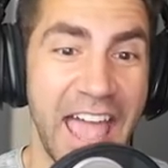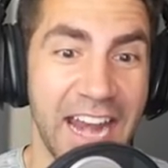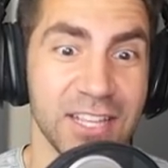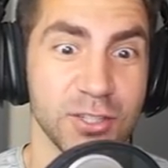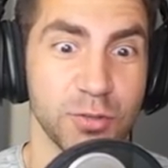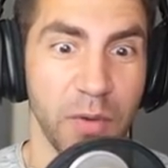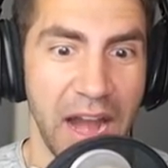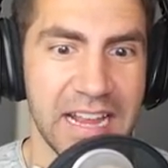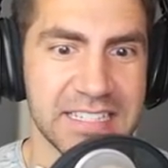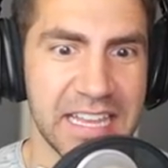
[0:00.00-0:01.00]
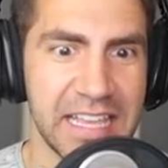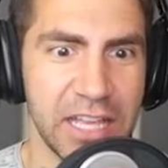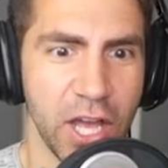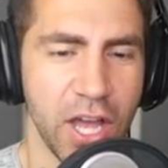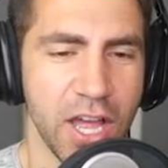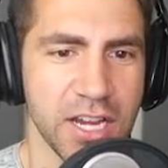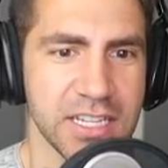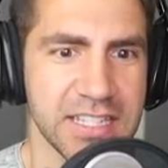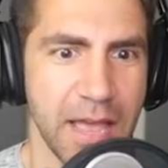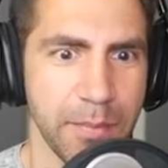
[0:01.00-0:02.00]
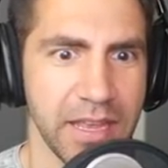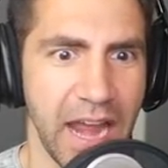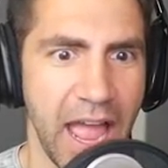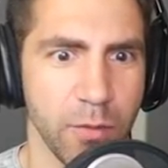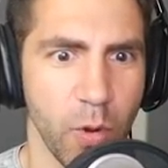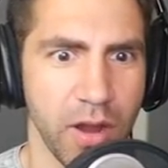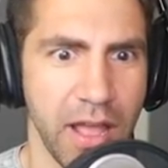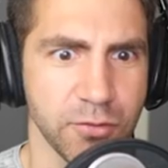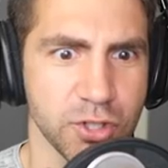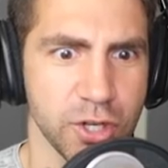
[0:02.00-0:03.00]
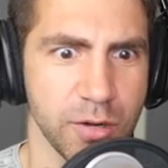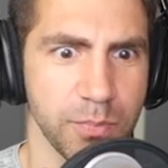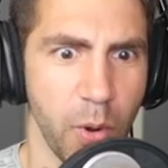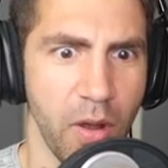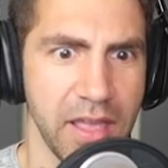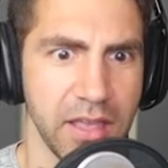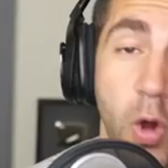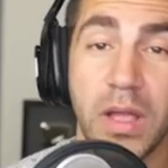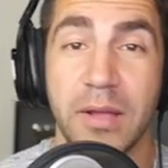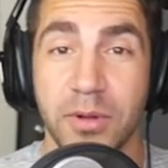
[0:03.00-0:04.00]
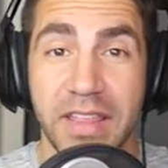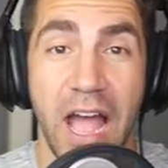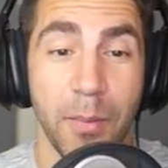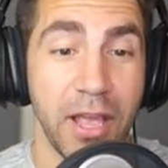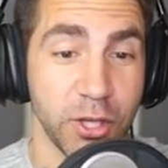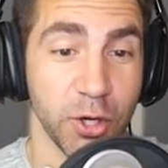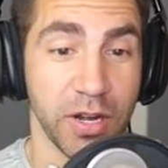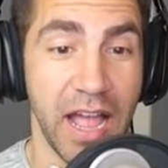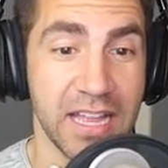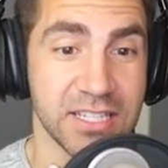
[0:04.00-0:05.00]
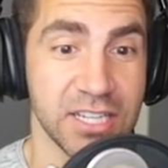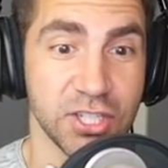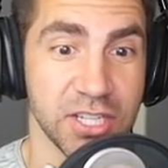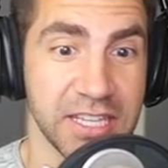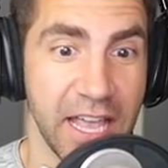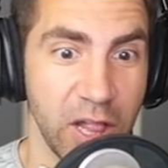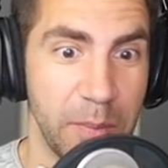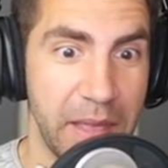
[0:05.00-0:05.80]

that is crazy. Does that mean I would after a certain point? Okay, well now my curiosity's just killing